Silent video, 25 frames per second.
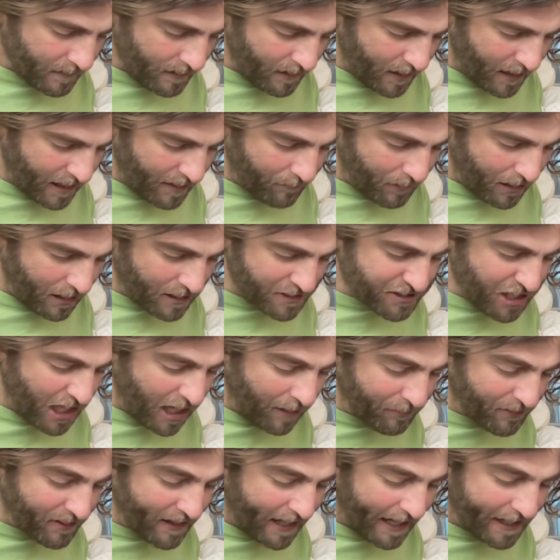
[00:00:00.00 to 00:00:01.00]
On
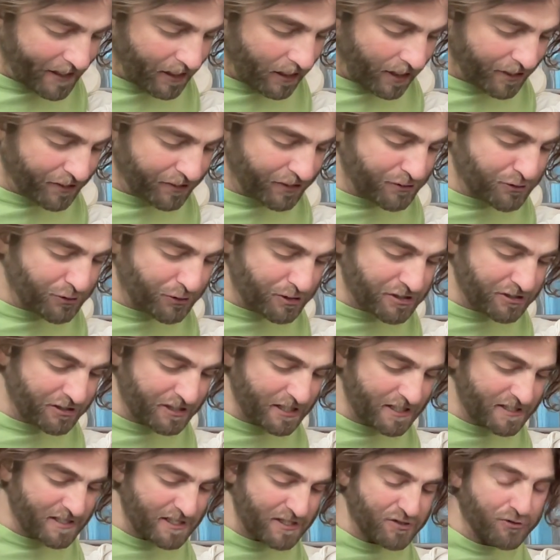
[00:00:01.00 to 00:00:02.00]
top of that, our nutritional
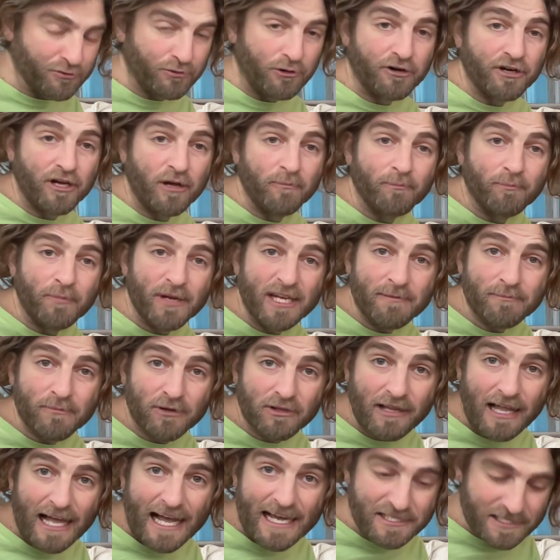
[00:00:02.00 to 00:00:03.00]
yeast is grown on beet
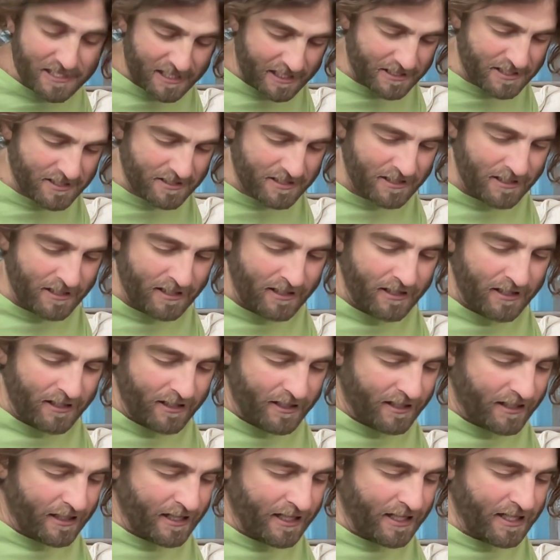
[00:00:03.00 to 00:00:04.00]
molasses,
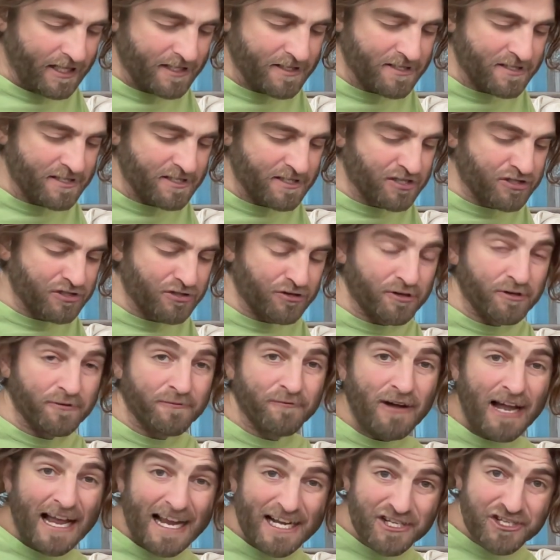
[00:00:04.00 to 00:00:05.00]
is
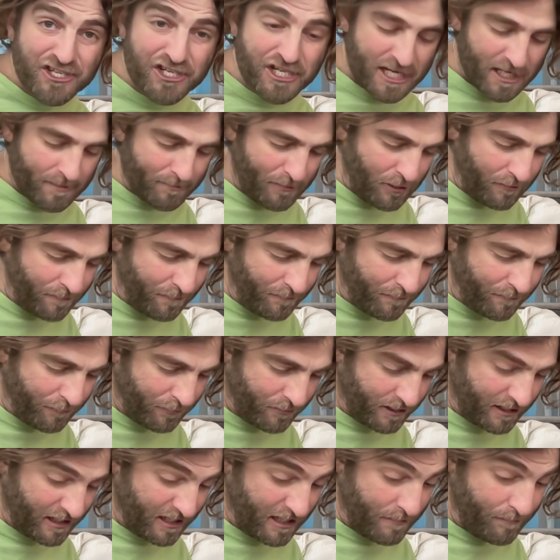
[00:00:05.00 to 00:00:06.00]
certified
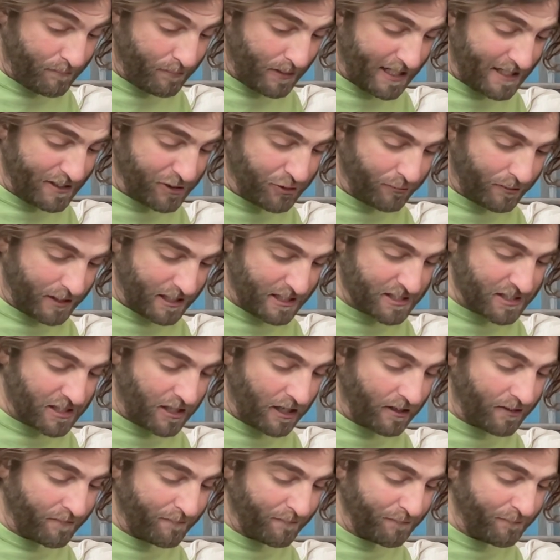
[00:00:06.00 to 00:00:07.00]
GMO-free by Green
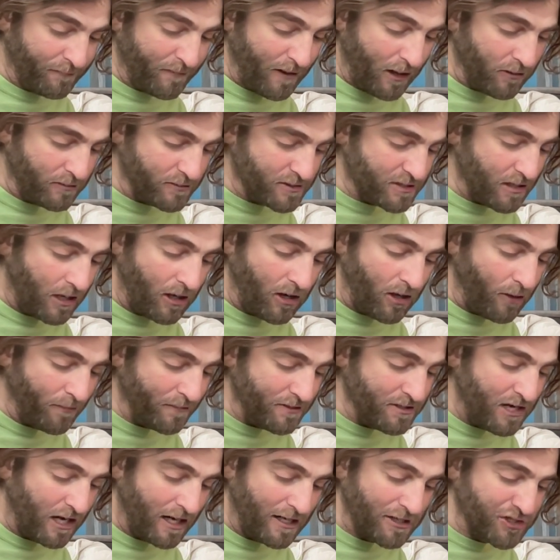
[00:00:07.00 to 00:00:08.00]
Star, follows all the
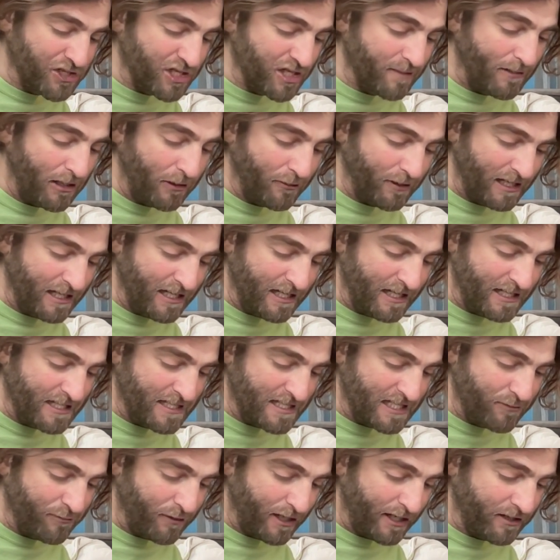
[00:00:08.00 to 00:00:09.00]
non-GMO
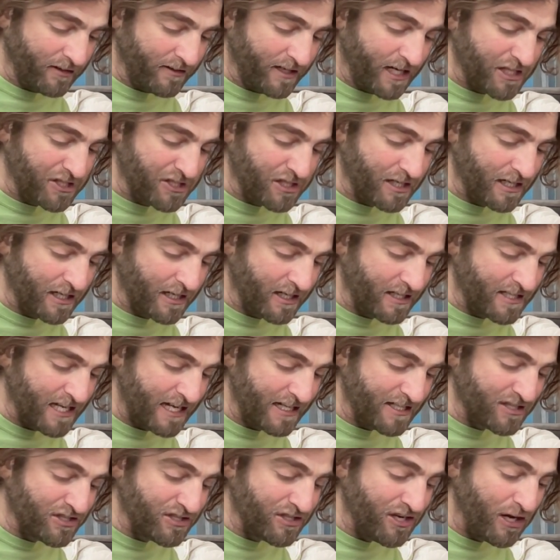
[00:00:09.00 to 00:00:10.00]
EEC regulation, it
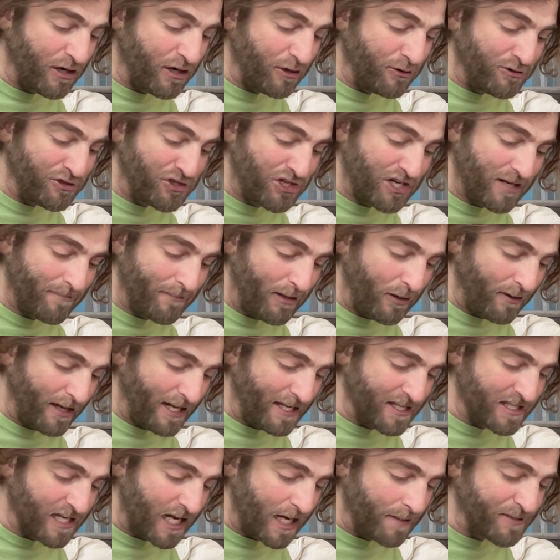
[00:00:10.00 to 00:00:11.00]
contains no GMO
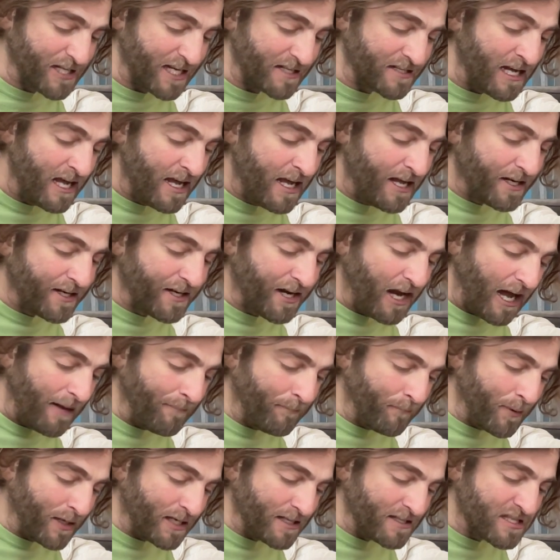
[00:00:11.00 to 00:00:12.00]
enzymes, has
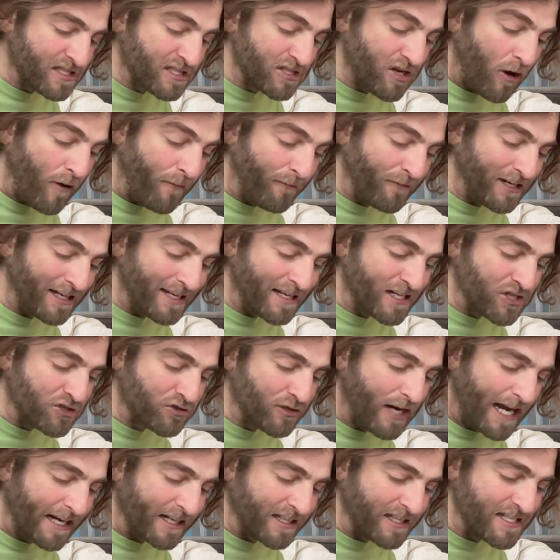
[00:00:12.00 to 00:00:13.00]
not been solvent
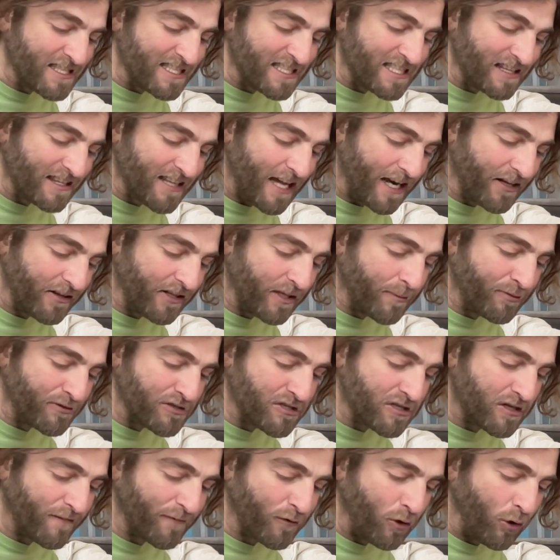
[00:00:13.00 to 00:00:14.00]
extracted, synthetically
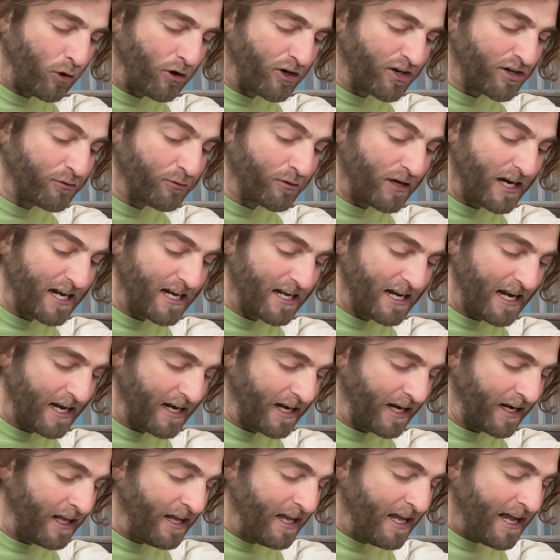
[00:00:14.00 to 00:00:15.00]
preserved, or
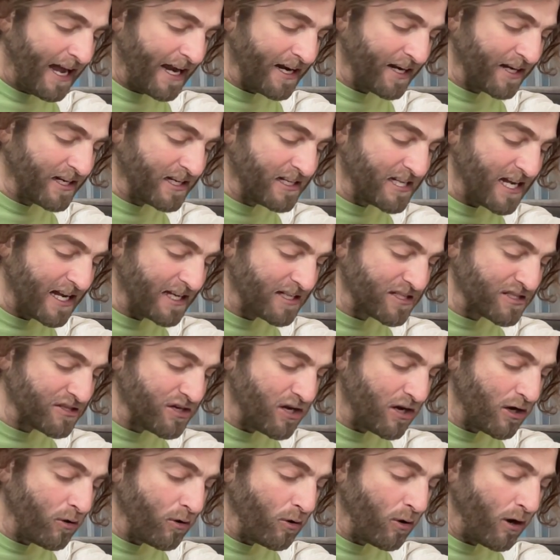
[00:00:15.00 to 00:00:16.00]
irradiated, and it contains
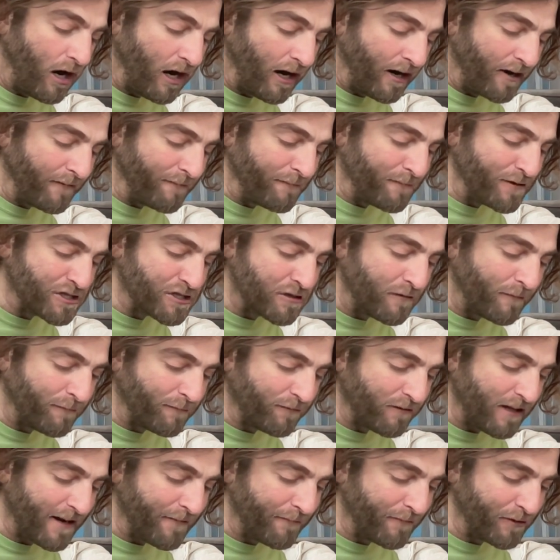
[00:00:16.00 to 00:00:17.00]
no artificial
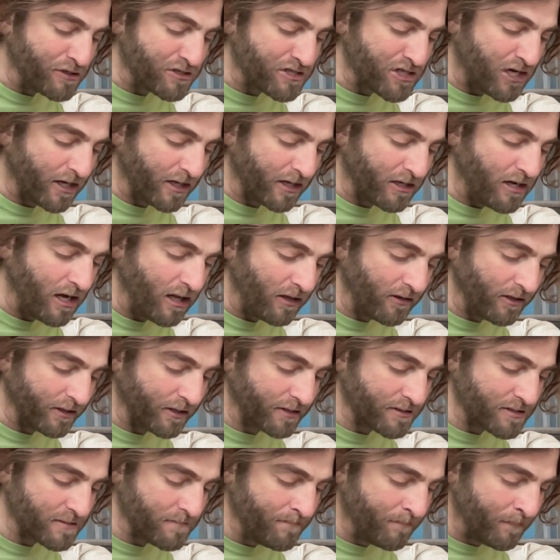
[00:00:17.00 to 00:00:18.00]
flavors or
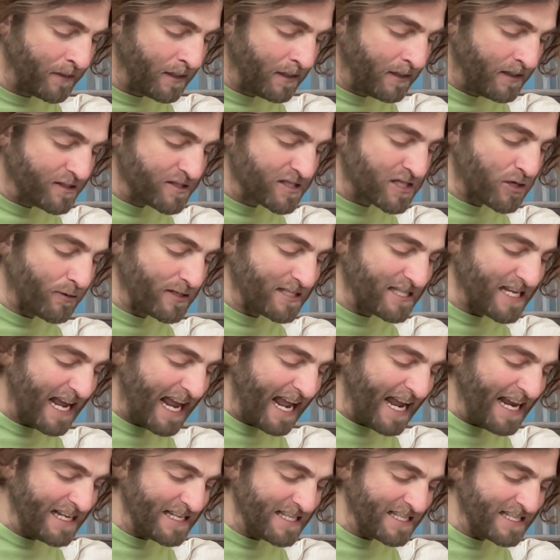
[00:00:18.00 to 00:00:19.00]
colors. So it's
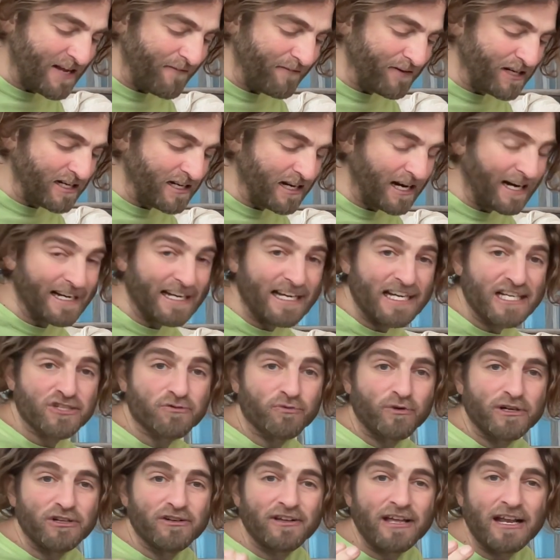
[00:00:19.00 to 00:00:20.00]
$8.79 each
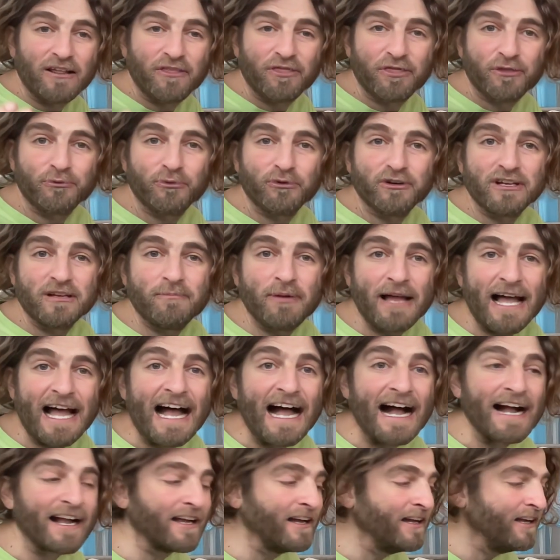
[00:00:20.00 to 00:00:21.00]
when you get a
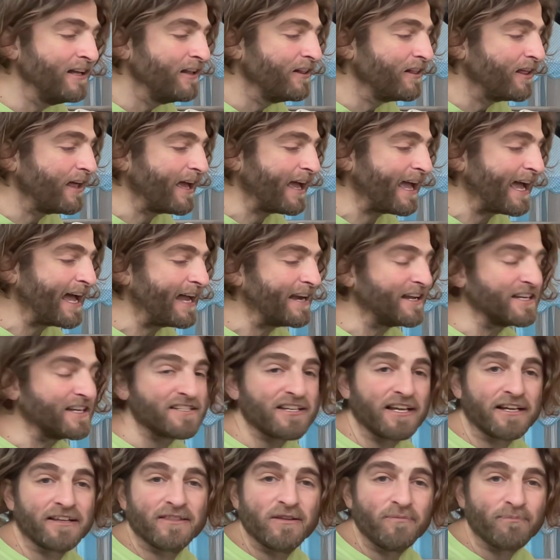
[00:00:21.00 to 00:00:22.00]
3-pack, and it's
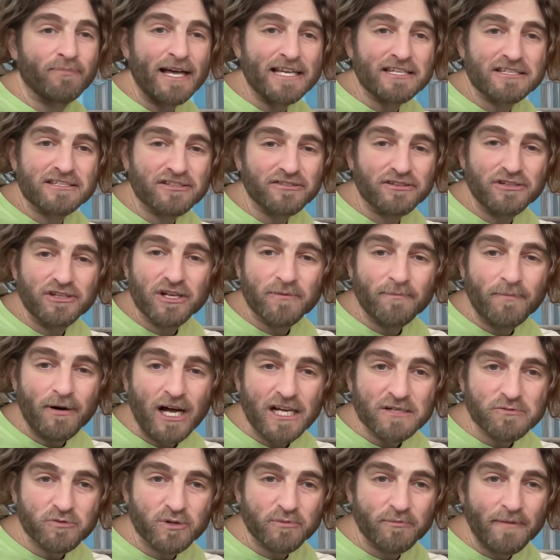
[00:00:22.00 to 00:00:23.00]
like the best deal you can
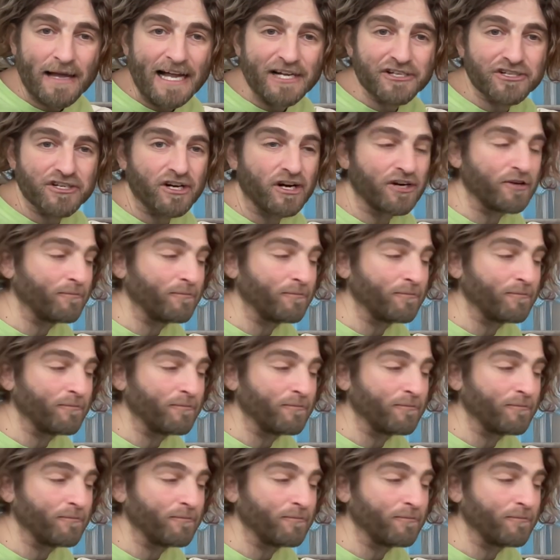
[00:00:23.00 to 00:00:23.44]
possibly imagine. Our